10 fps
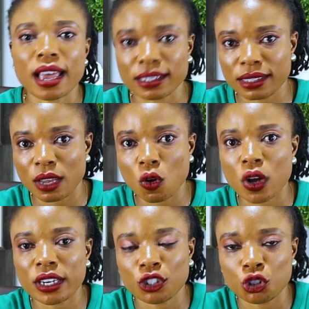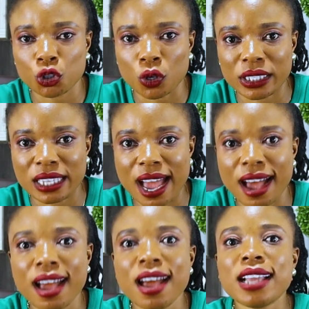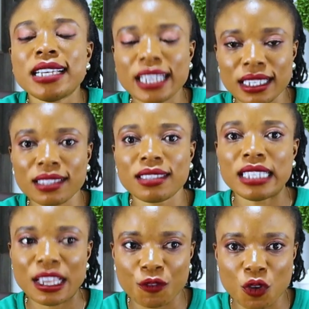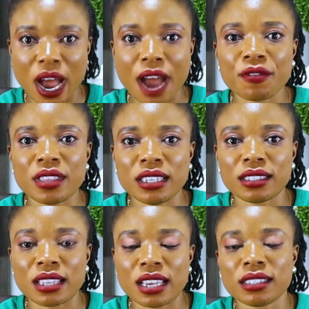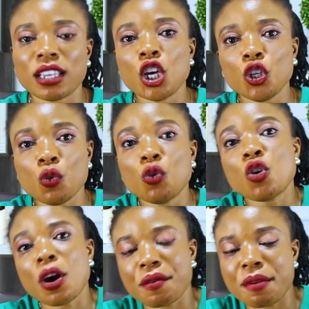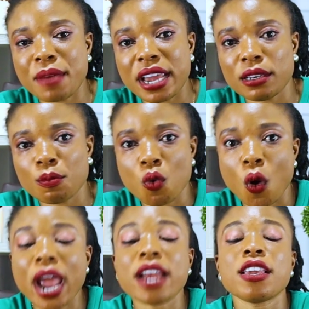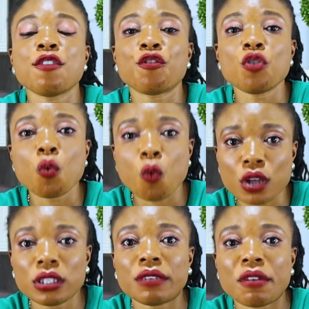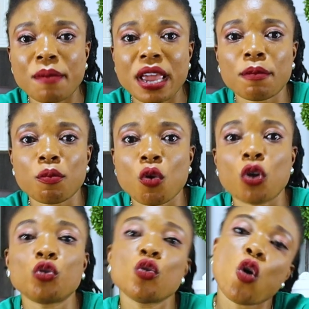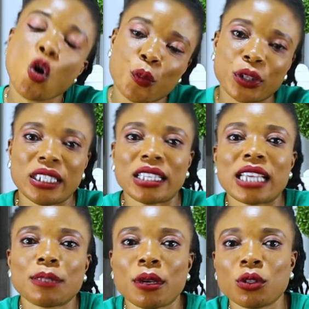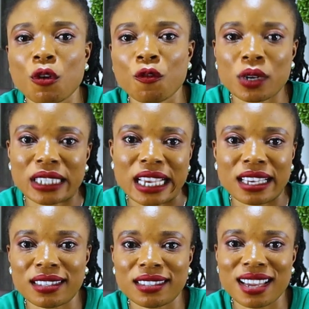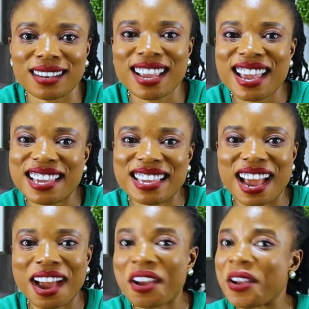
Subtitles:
as they call it short. Yeah. If you have these things, you will not remain poor. And if you want to remain poor, do opposite aspects of what I just said. Yeah.